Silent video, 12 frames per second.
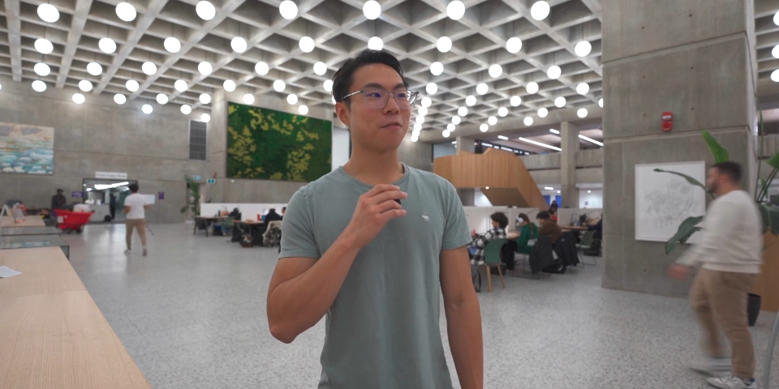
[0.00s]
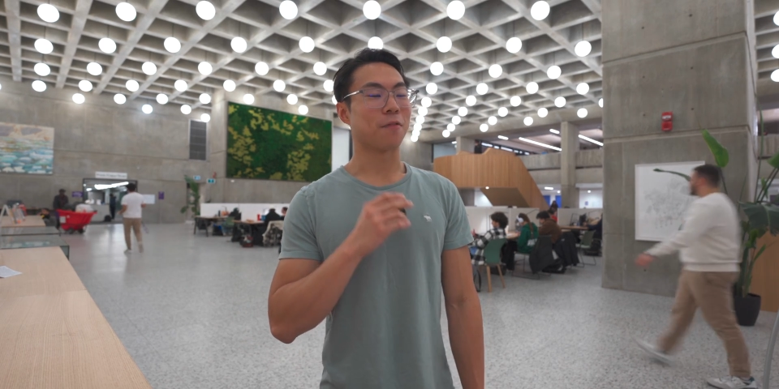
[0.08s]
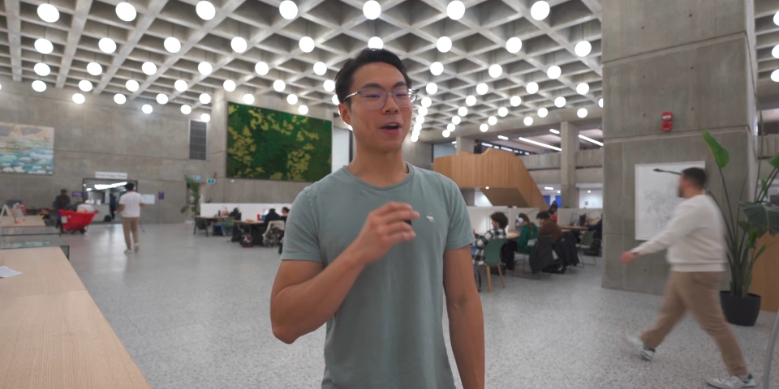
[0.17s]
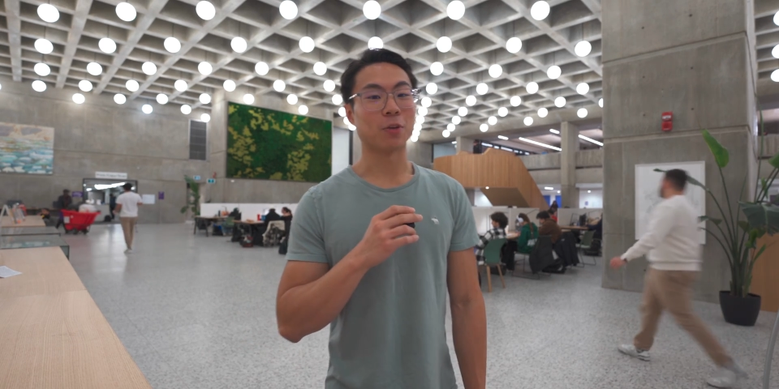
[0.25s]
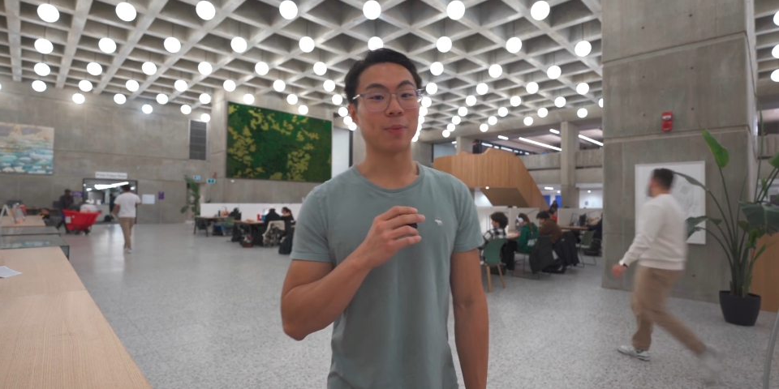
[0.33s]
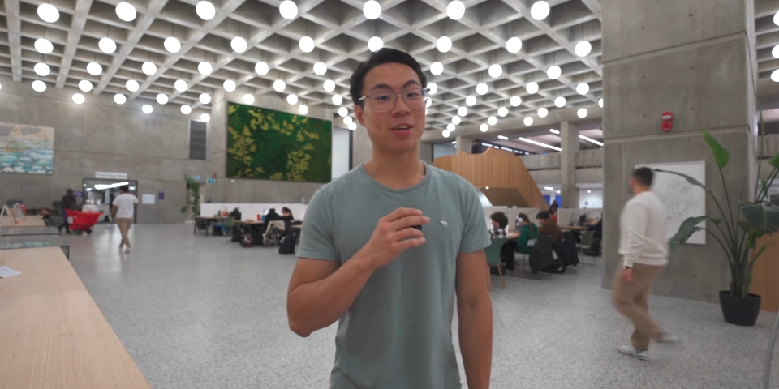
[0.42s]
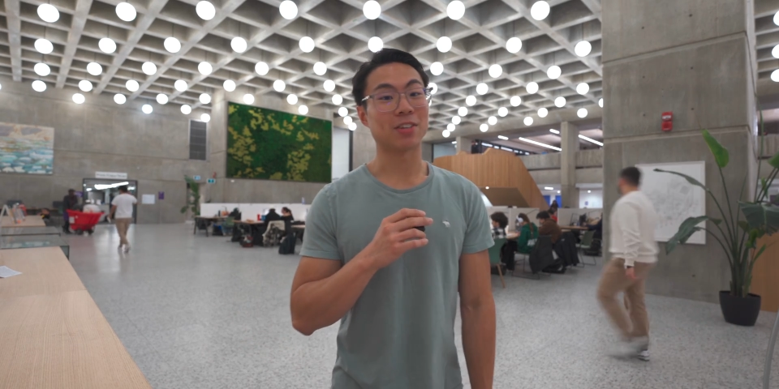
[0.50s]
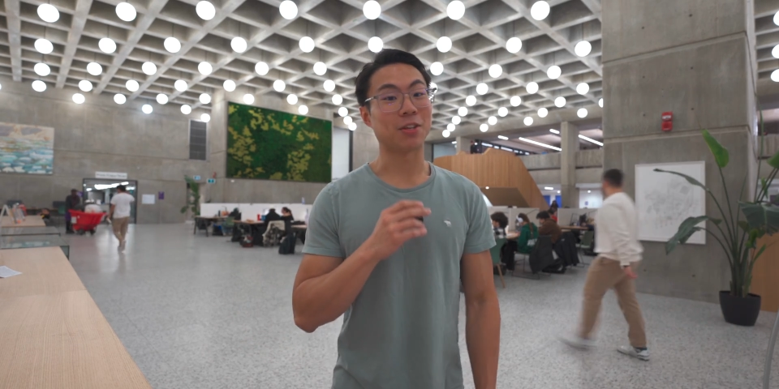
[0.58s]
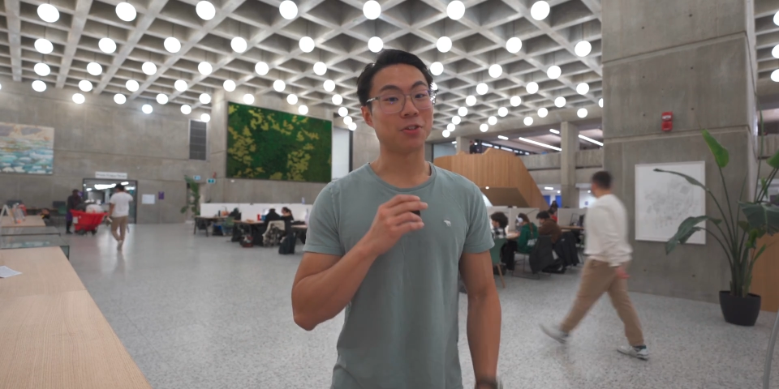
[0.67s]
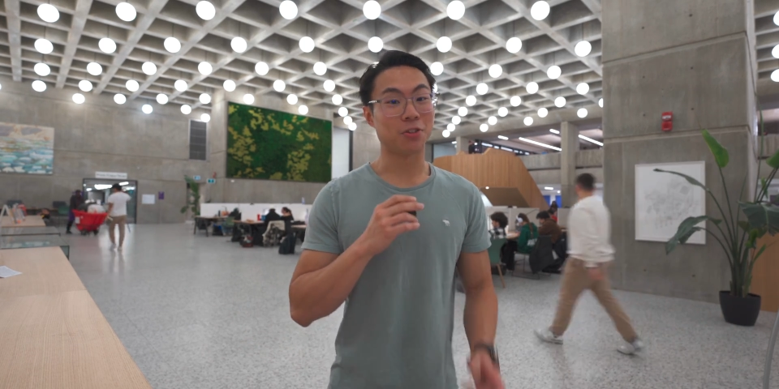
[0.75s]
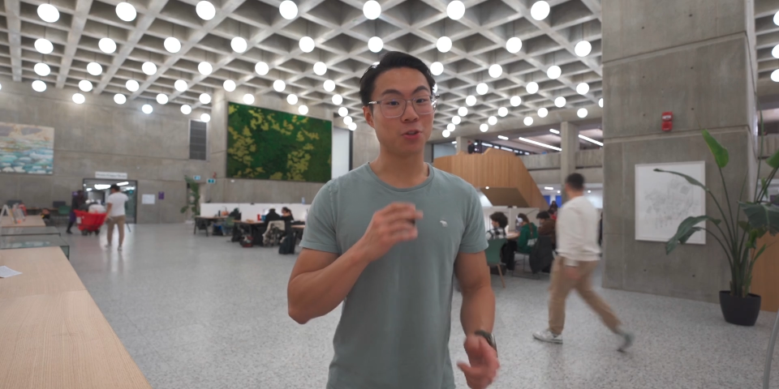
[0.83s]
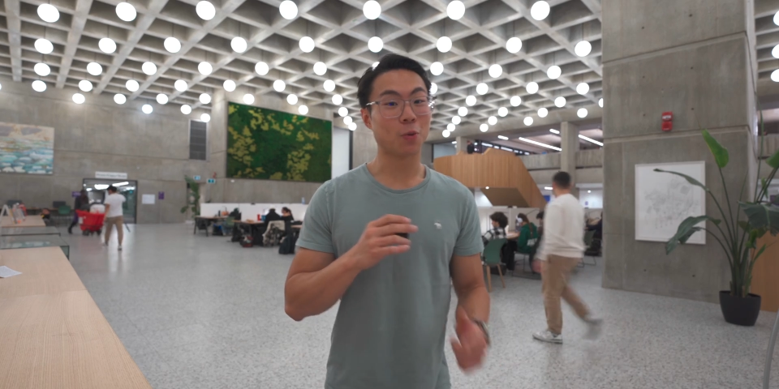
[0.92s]
final because I
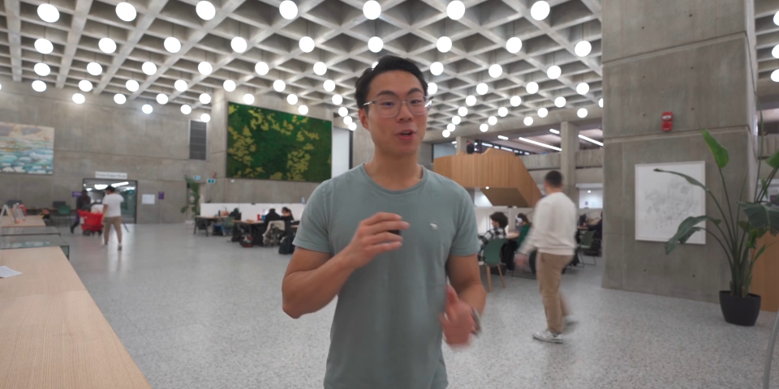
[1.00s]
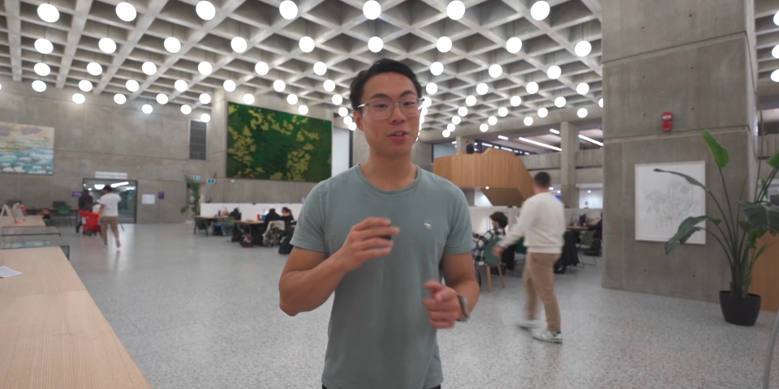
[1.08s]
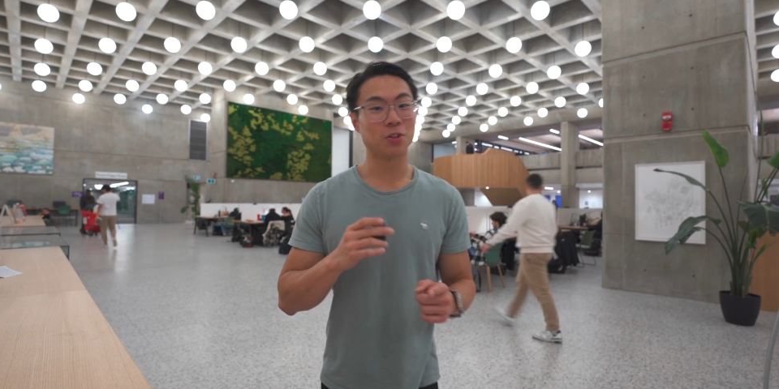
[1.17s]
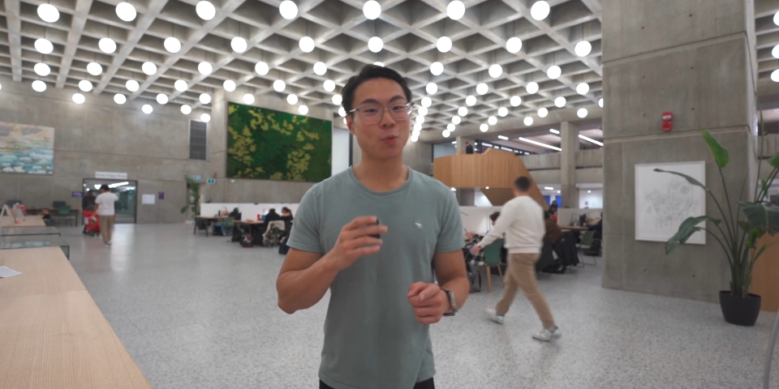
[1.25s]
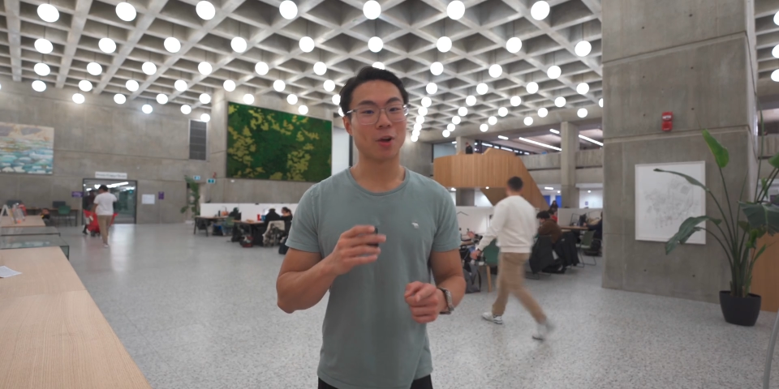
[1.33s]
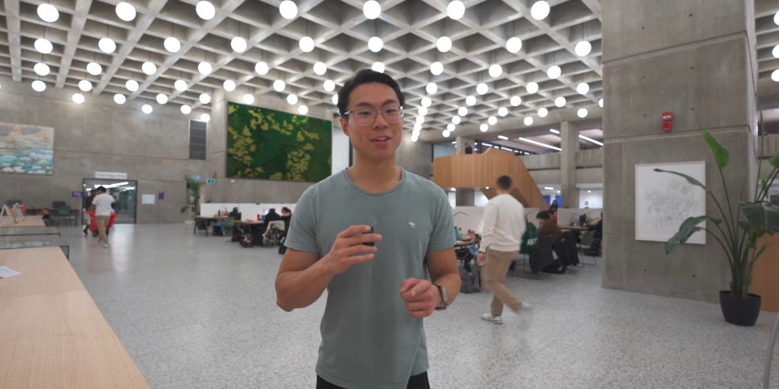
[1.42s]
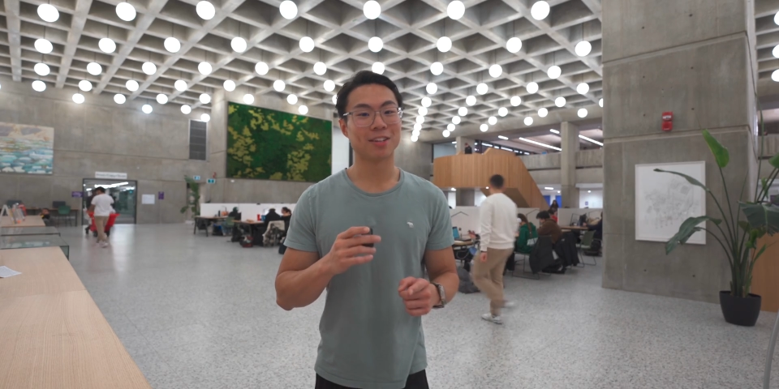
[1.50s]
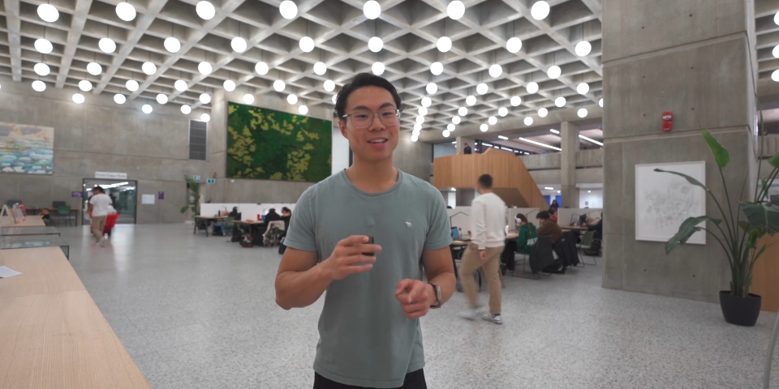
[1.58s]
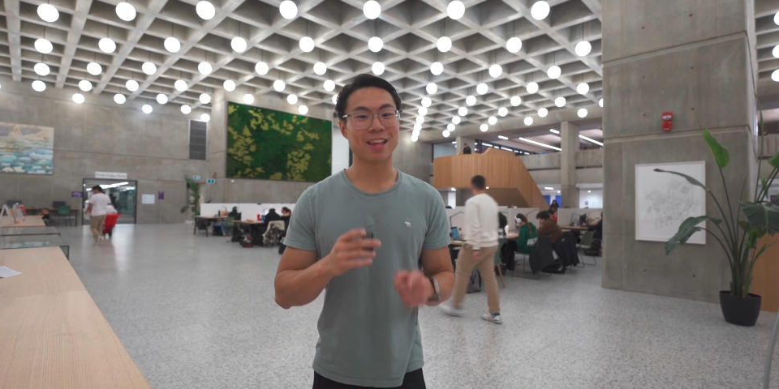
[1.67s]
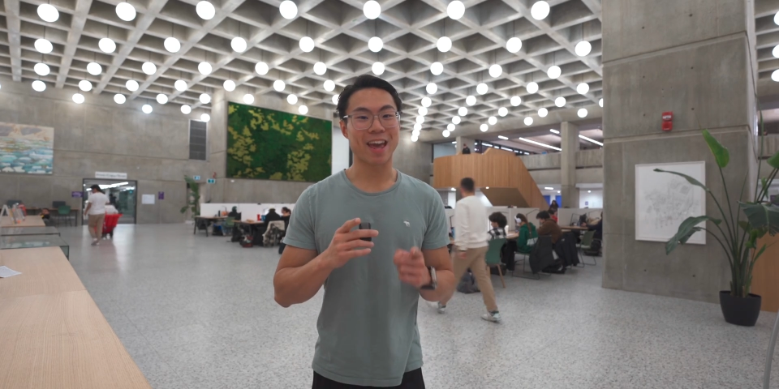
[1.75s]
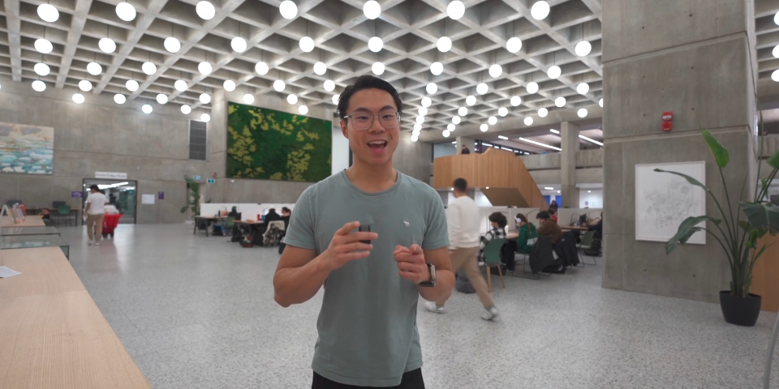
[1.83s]
do want to do well on it.